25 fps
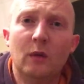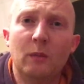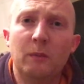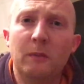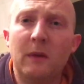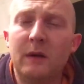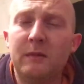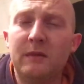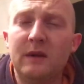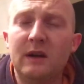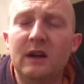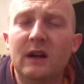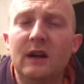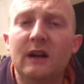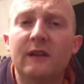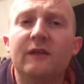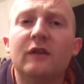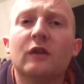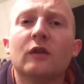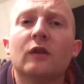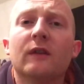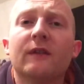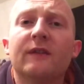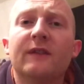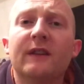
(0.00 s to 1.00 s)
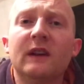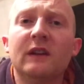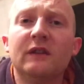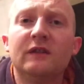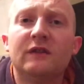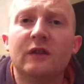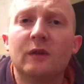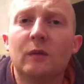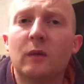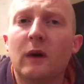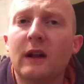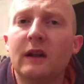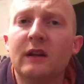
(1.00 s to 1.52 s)
Maybe if you're not feeling
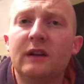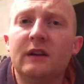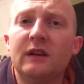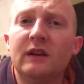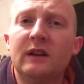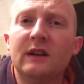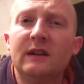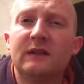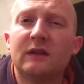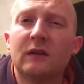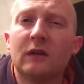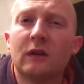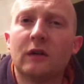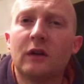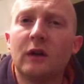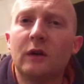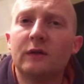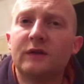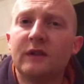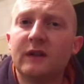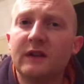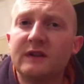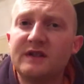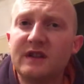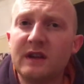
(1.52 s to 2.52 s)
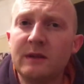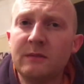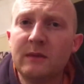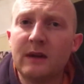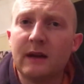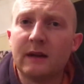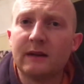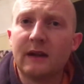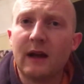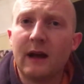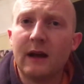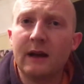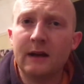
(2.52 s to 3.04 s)
too well and you need to not go to the gym
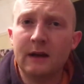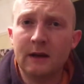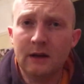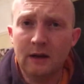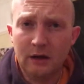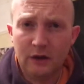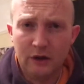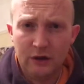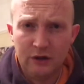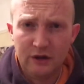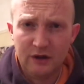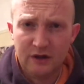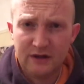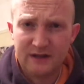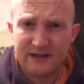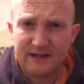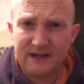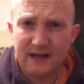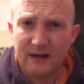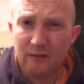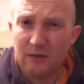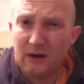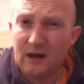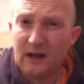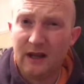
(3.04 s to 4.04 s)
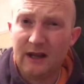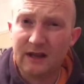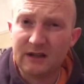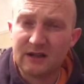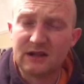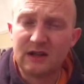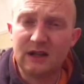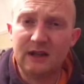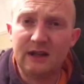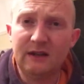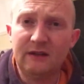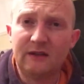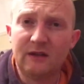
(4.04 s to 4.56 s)
that day, you can say, well,
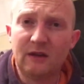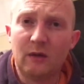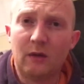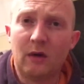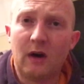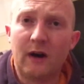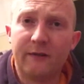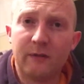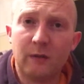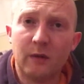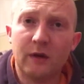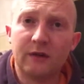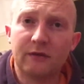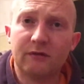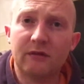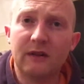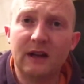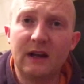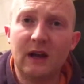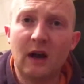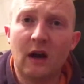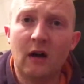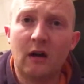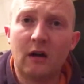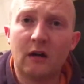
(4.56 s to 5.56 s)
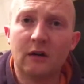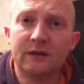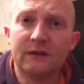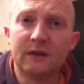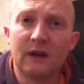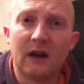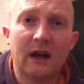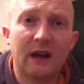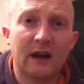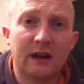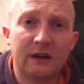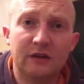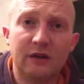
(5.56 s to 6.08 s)
actually, do you know what? I've worked really hard
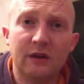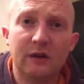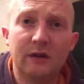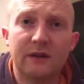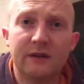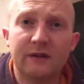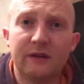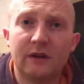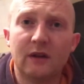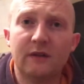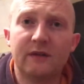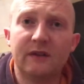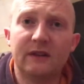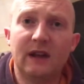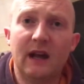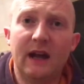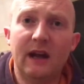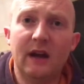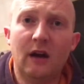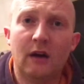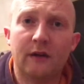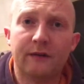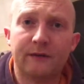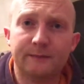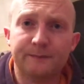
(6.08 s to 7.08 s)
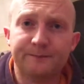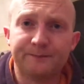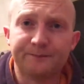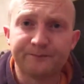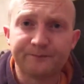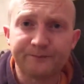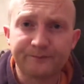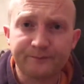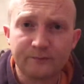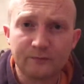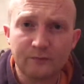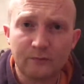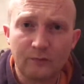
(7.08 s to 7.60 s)
and I do deserve a day off.
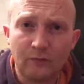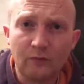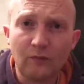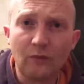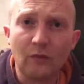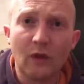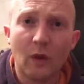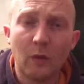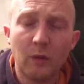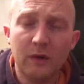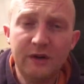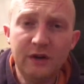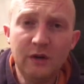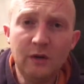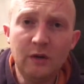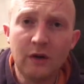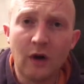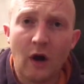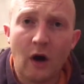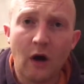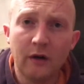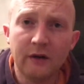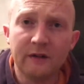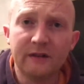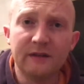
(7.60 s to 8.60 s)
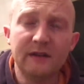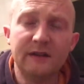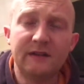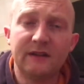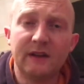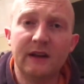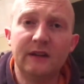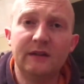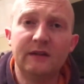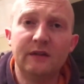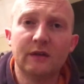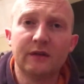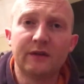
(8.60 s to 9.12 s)
When you can honestly
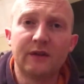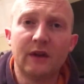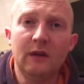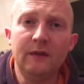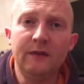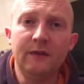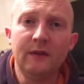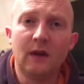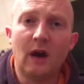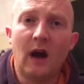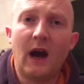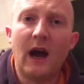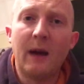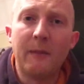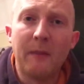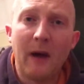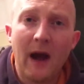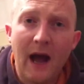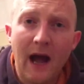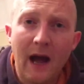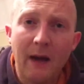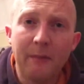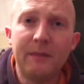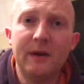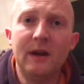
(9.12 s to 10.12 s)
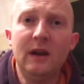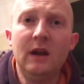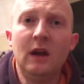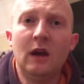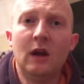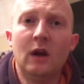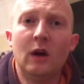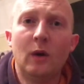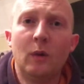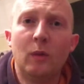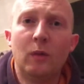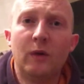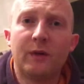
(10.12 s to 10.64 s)
say to yourself, I am happy
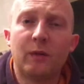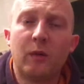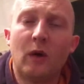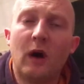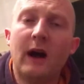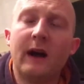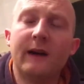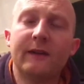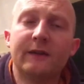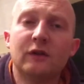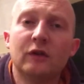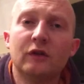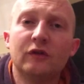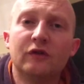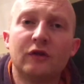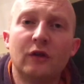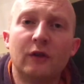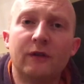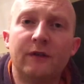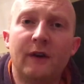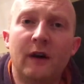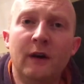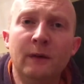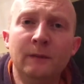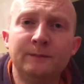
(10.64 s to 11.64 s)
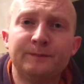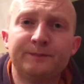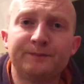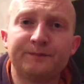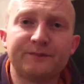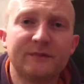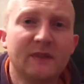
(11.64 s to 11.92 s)
with what I have done so far,